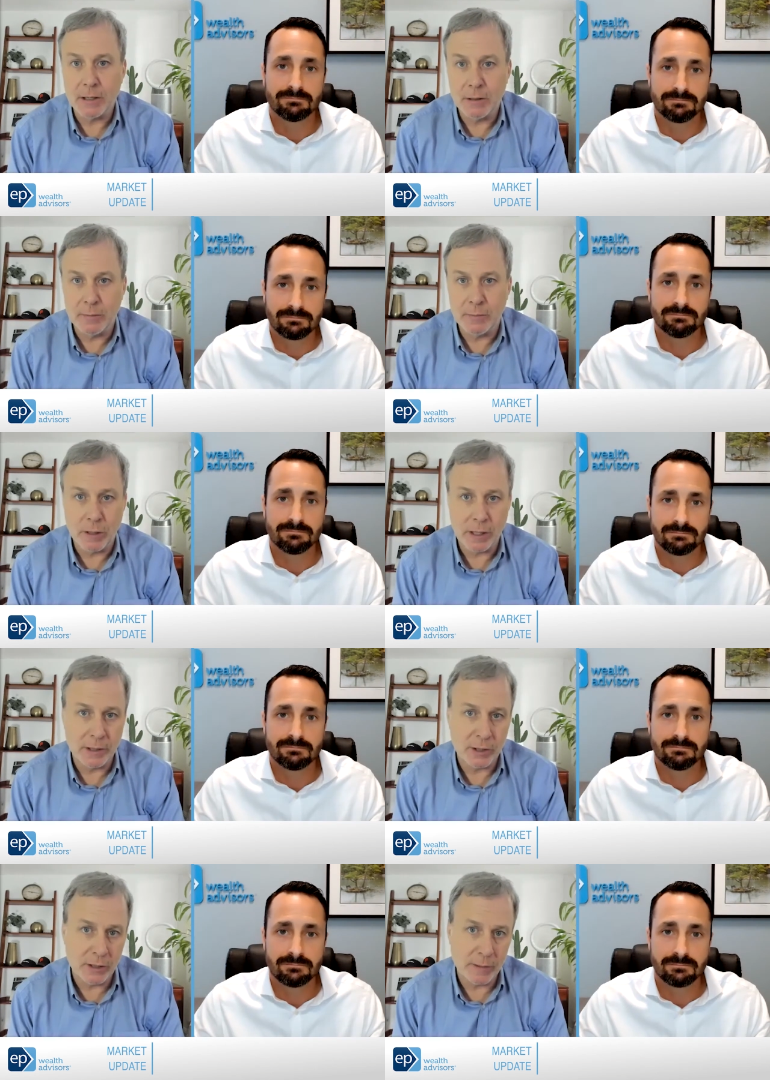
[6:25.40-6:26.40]
Speaker 1: to more
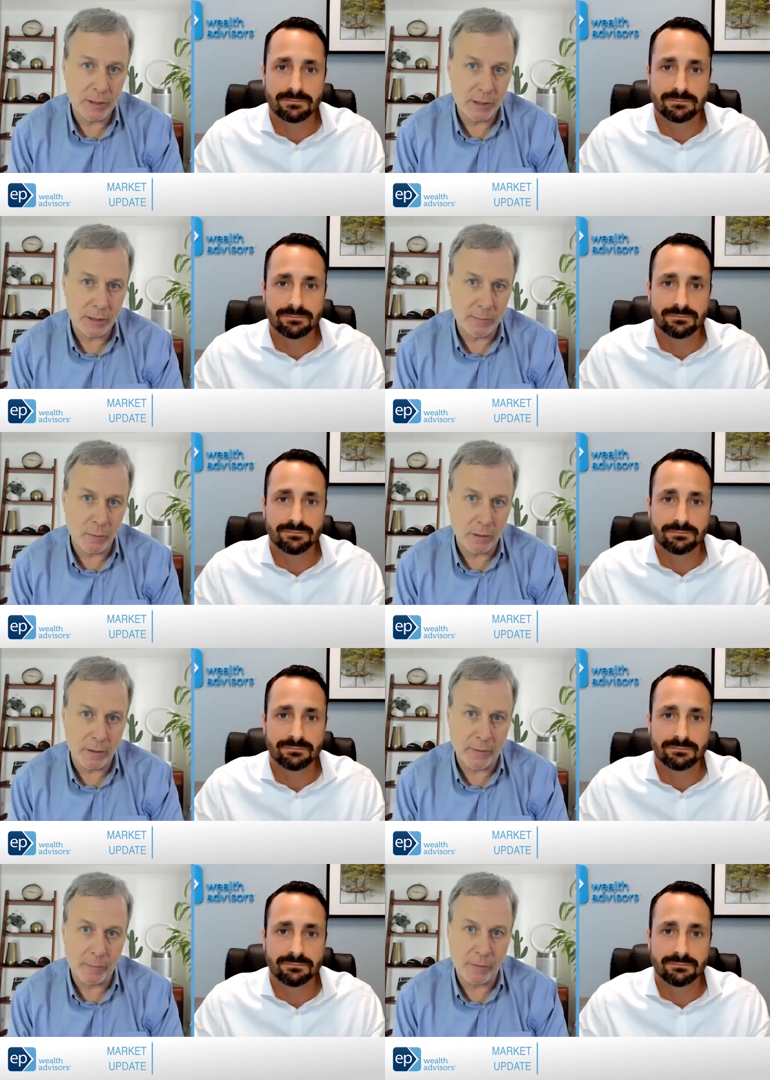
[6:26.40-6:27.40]
consumers. You're more
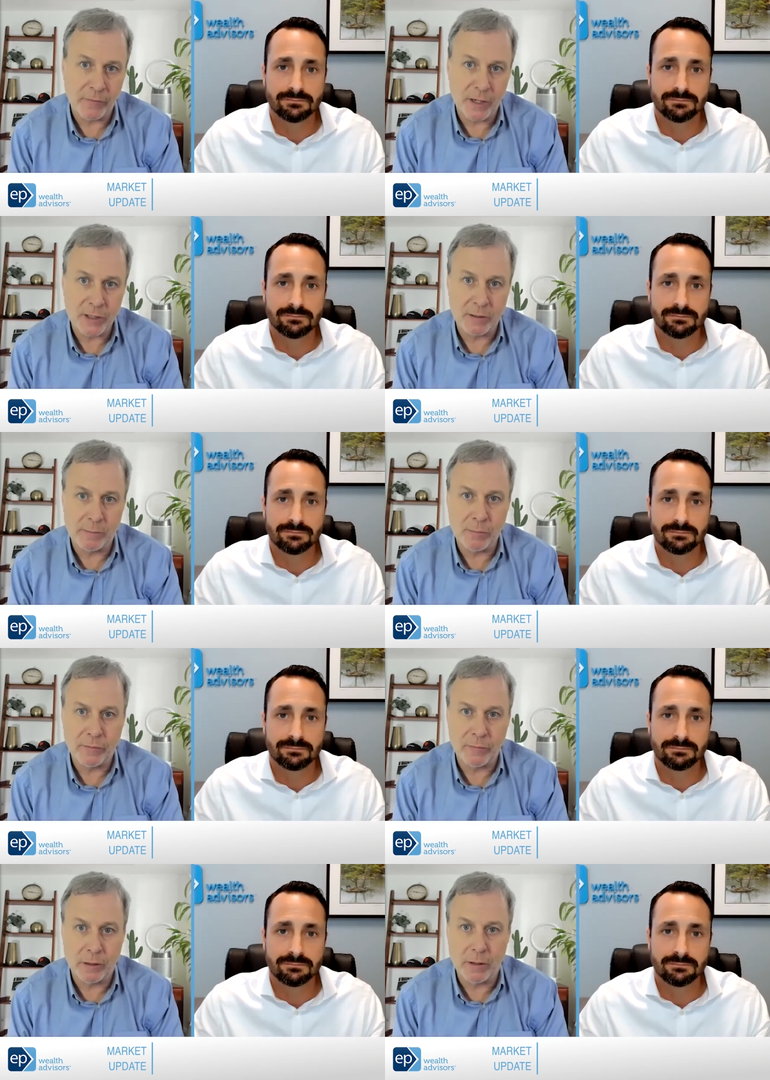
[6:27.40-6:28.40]
of the professional
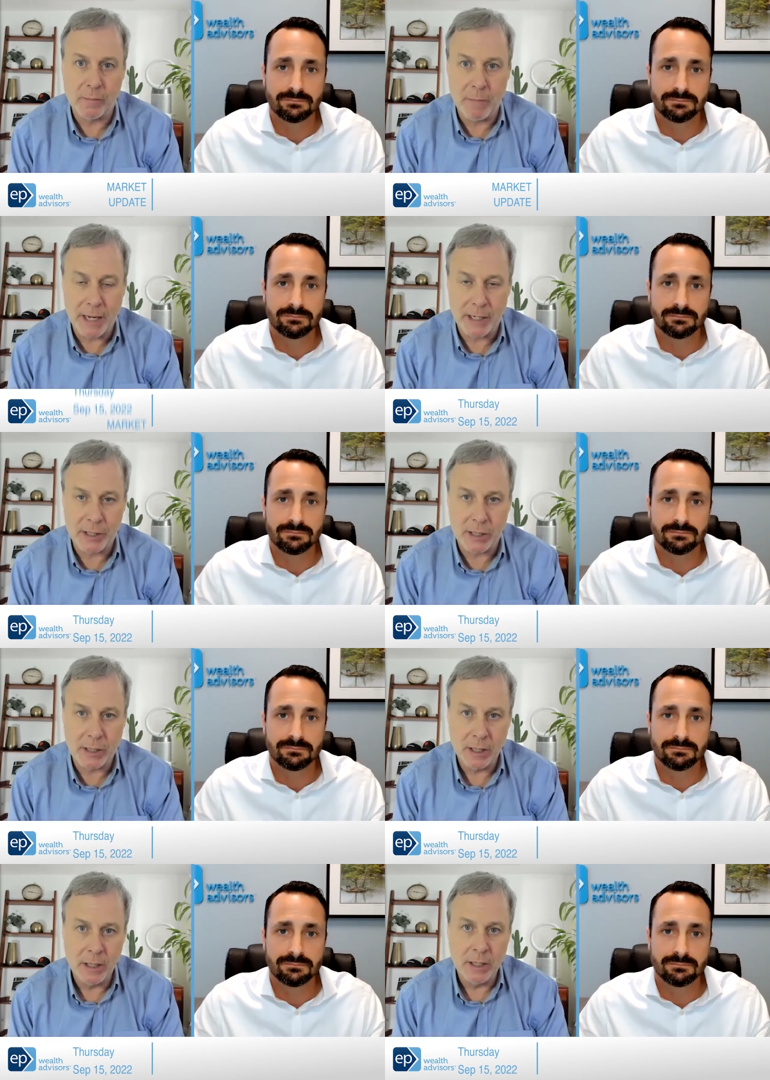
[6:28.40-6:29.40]
portfolio manager.
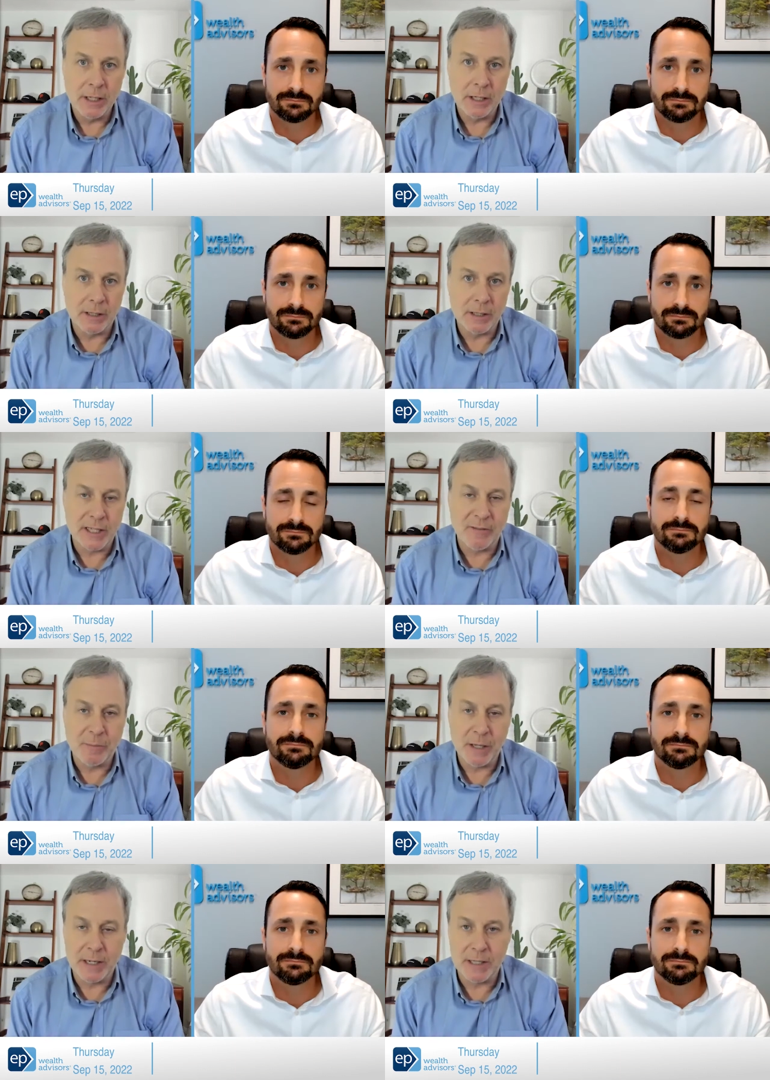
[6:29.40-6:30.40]
You're a
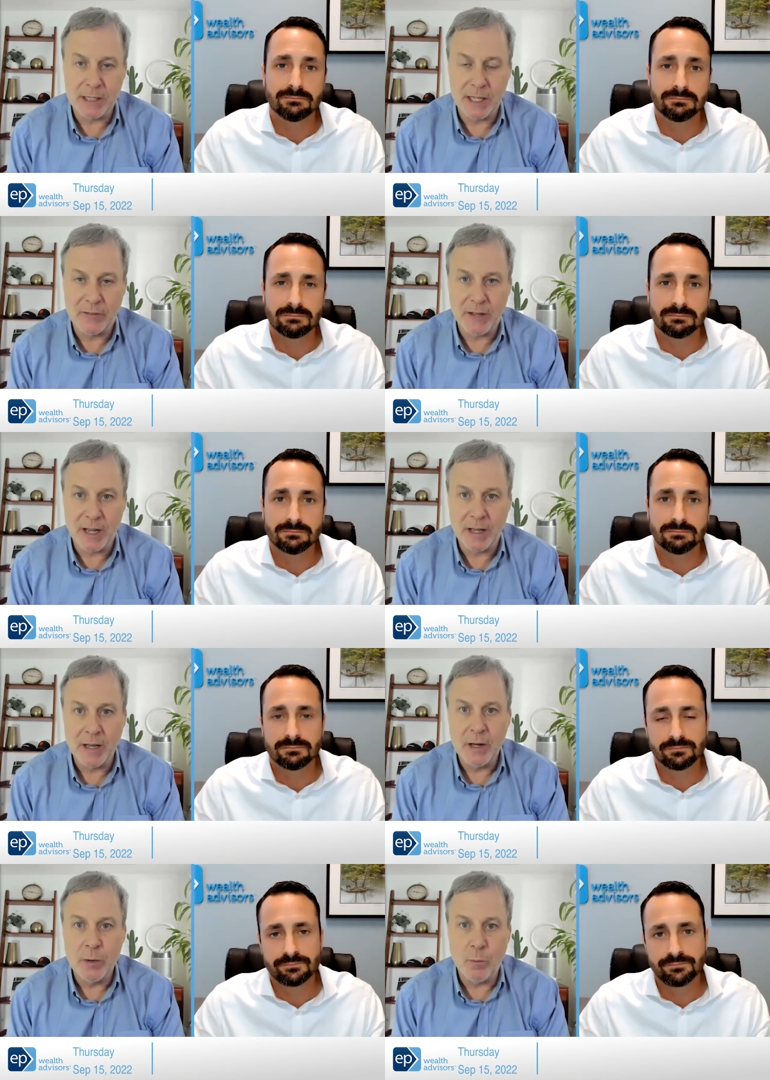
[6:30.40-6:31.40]
CFP and a CFA.
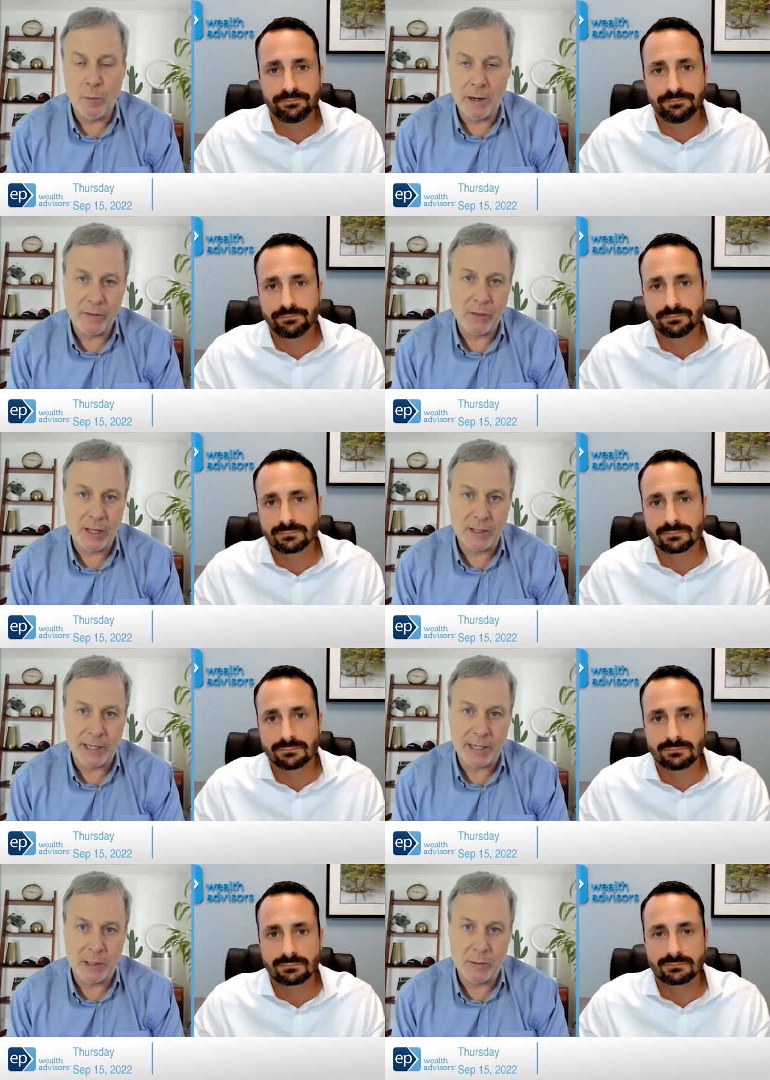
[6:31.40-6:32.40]
One of the things that
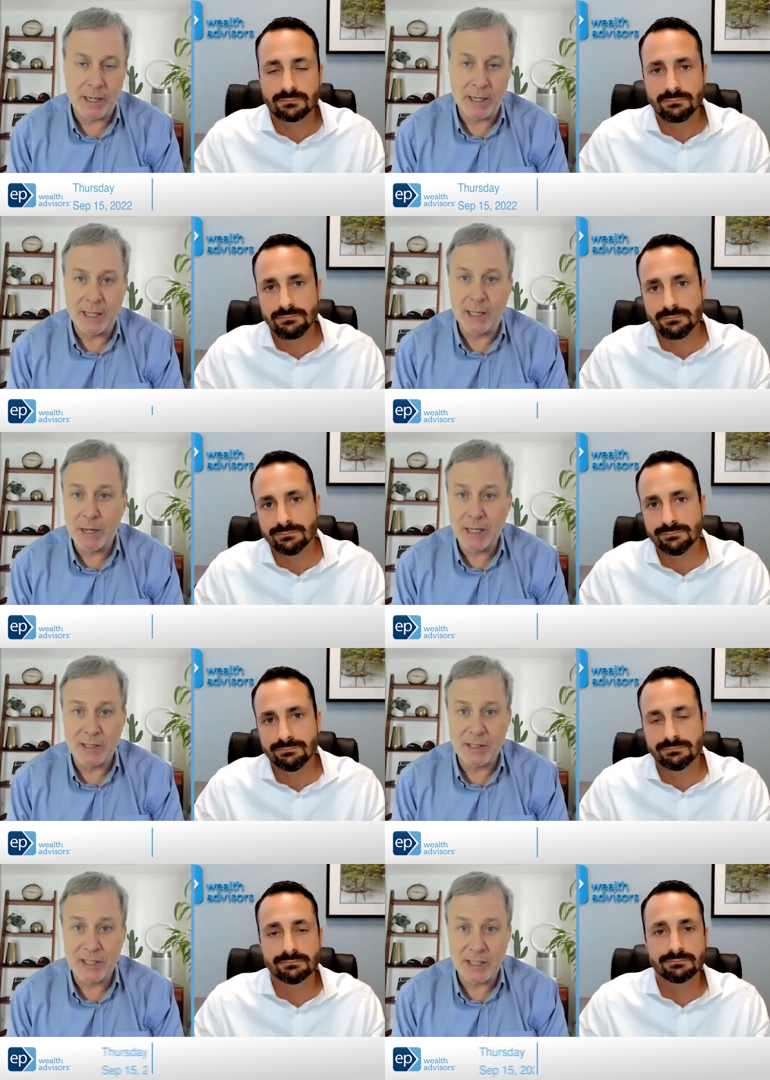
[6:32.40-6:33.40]
I do on a daily
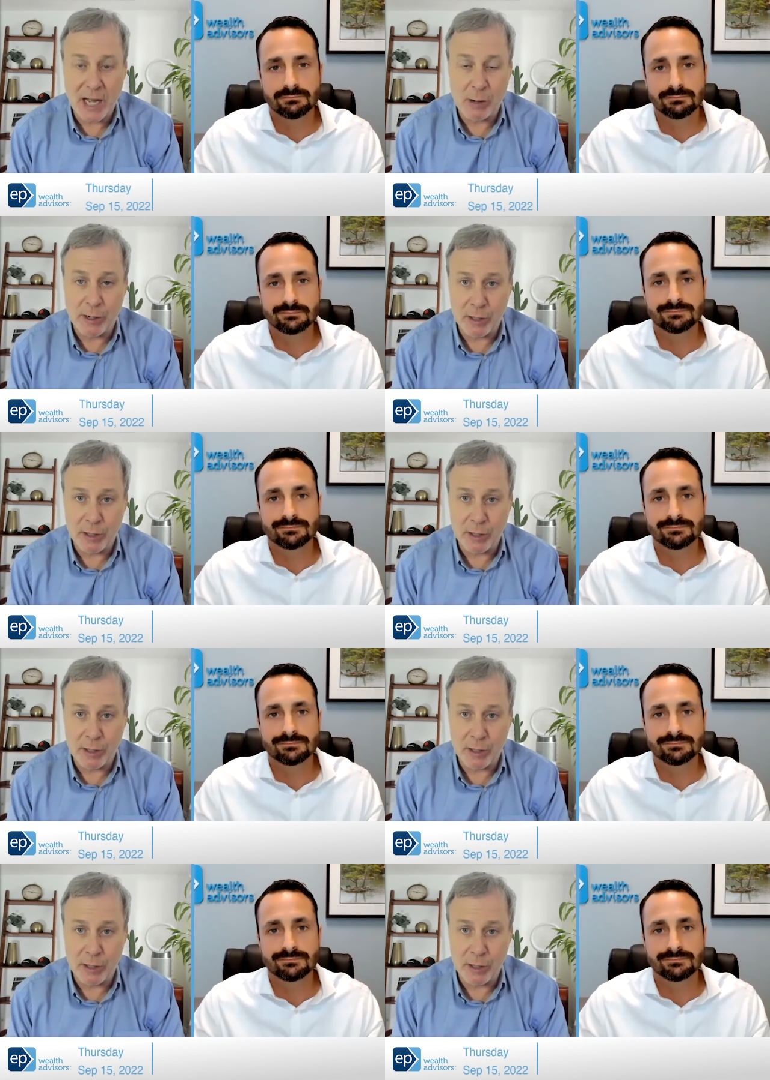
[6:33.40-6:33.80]
basis, I scour